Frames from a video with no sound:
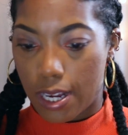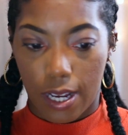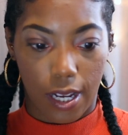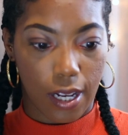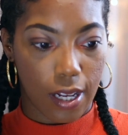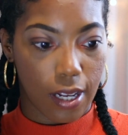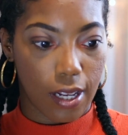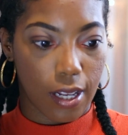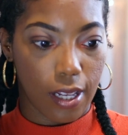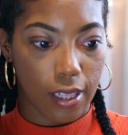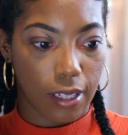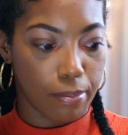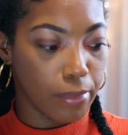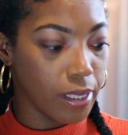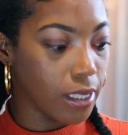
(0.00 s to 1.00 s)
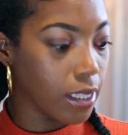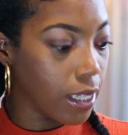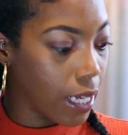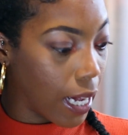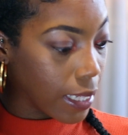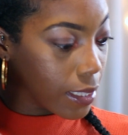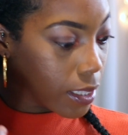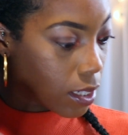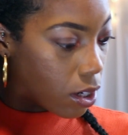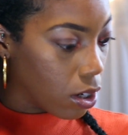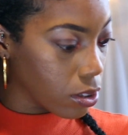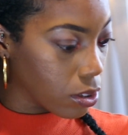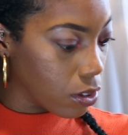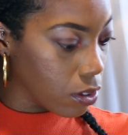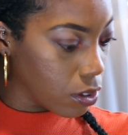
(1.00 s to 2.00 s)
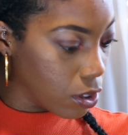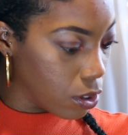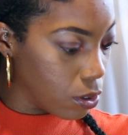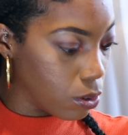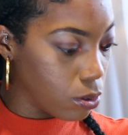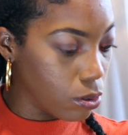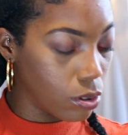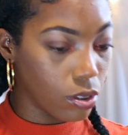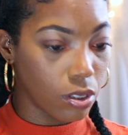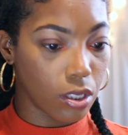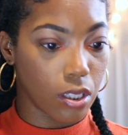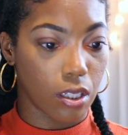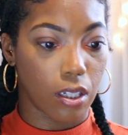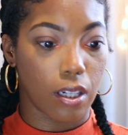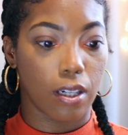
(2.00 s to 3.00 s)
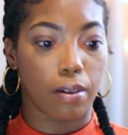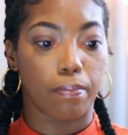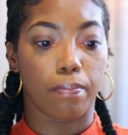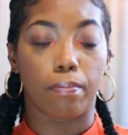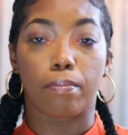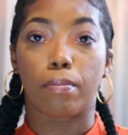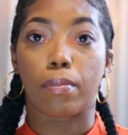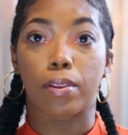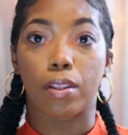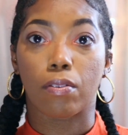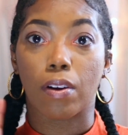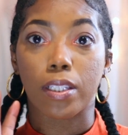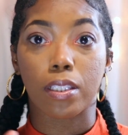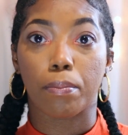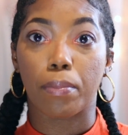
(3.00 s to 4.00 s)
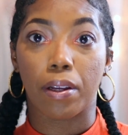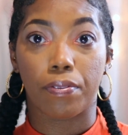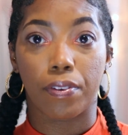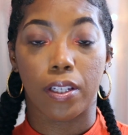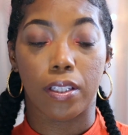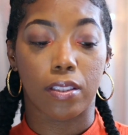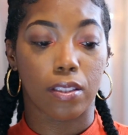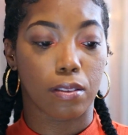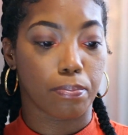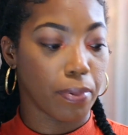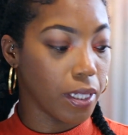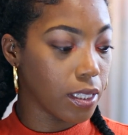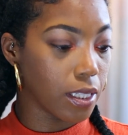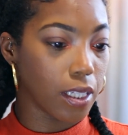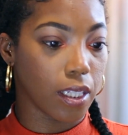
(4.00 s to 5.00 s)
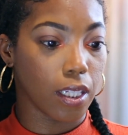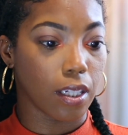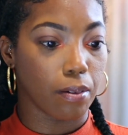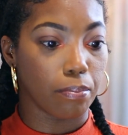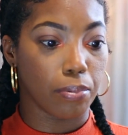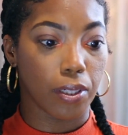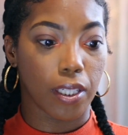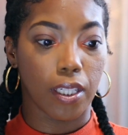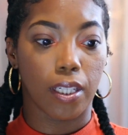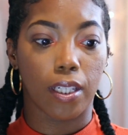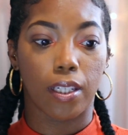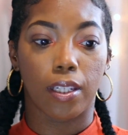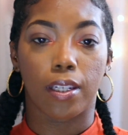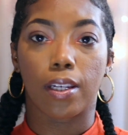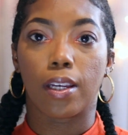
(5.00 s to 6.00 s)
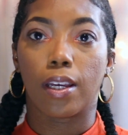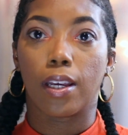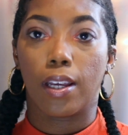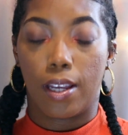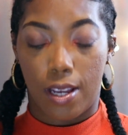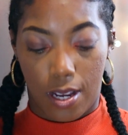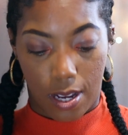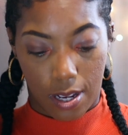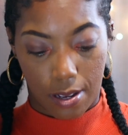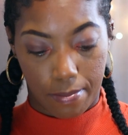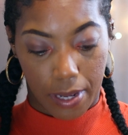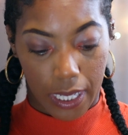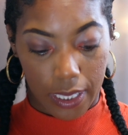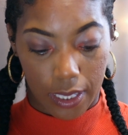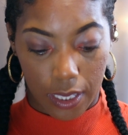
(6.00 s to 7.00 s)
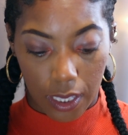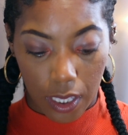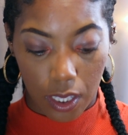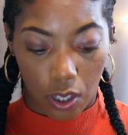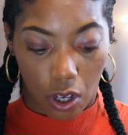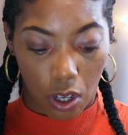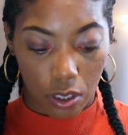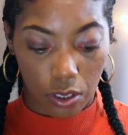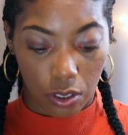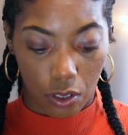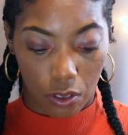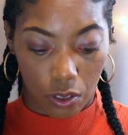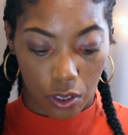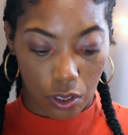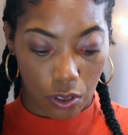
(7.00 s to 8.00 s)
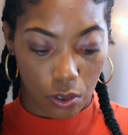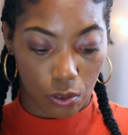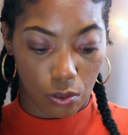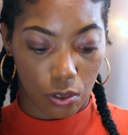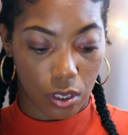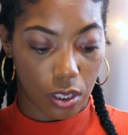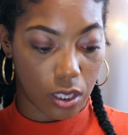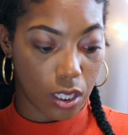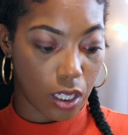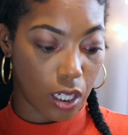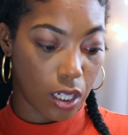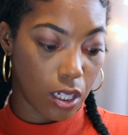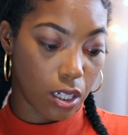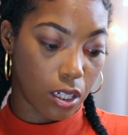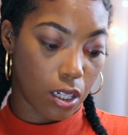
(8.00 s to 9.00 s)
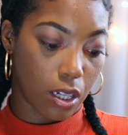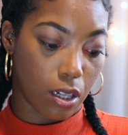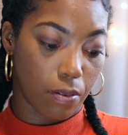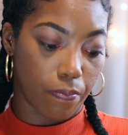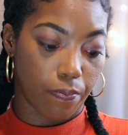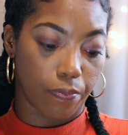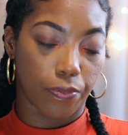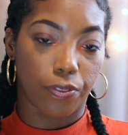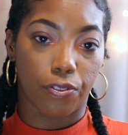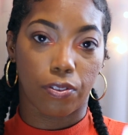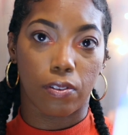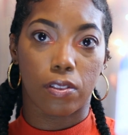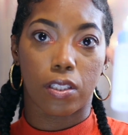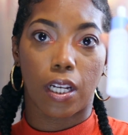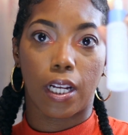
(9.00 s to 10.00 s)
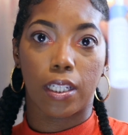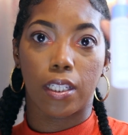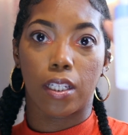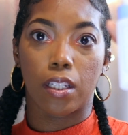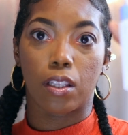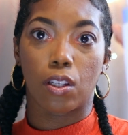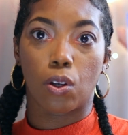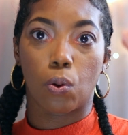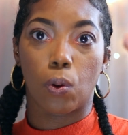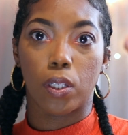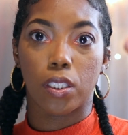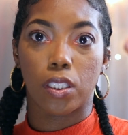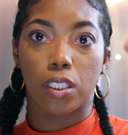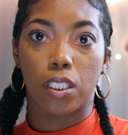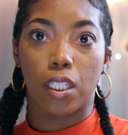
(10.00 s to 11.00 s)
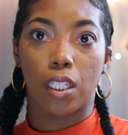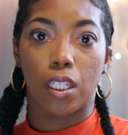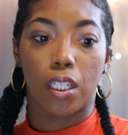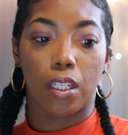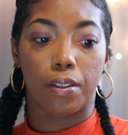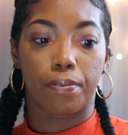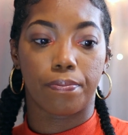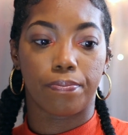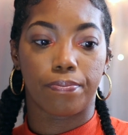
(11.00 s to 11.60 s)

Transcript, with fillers: Uh, let me see. I did also use, um, the rest of my face is basically completed. Um, I did also use the um, Farsali, the quenching